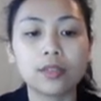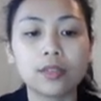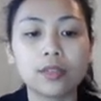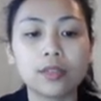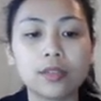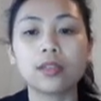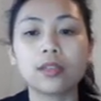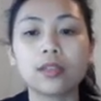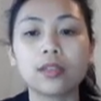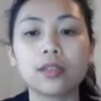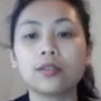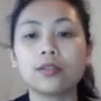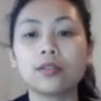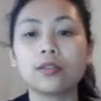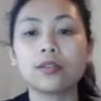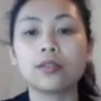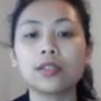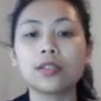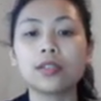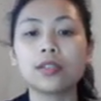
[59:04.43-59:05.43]
D.
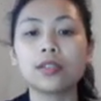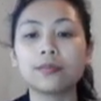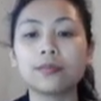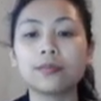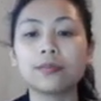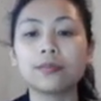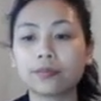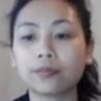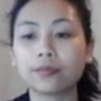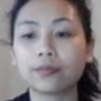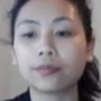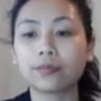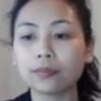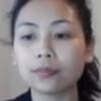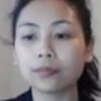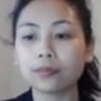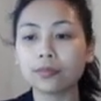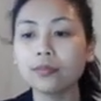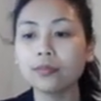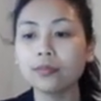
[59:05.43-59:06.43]
You see that?
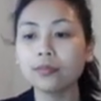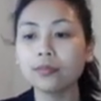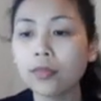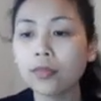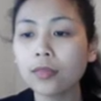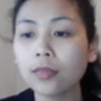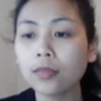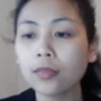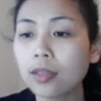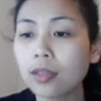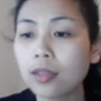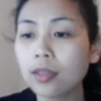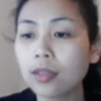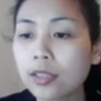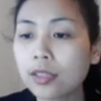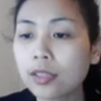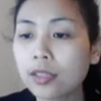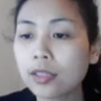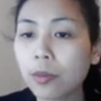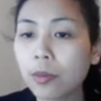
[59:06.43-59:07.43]

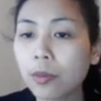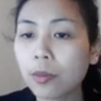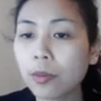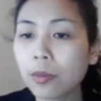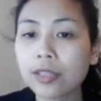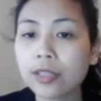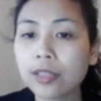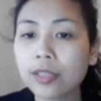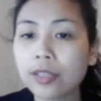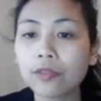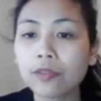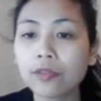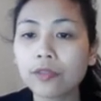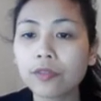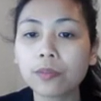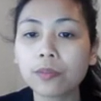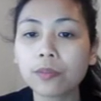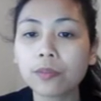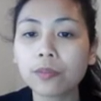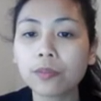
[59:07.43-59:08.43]
Let's go back to the
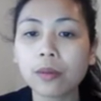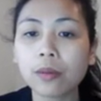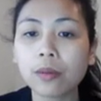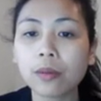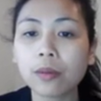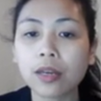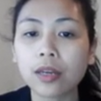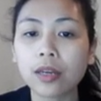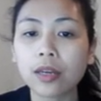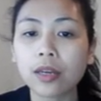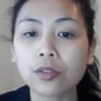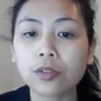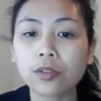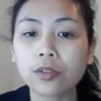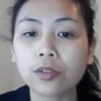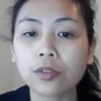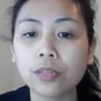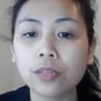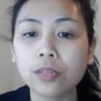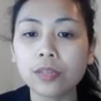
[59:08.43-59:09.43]
first problem. I got
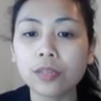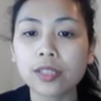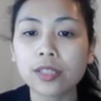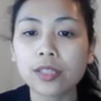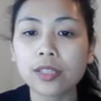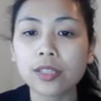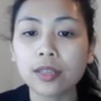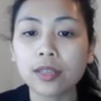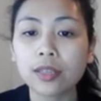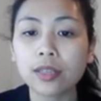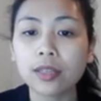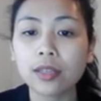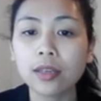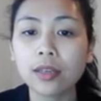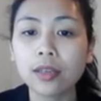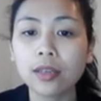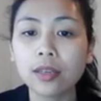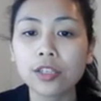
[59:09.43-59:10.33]
20%.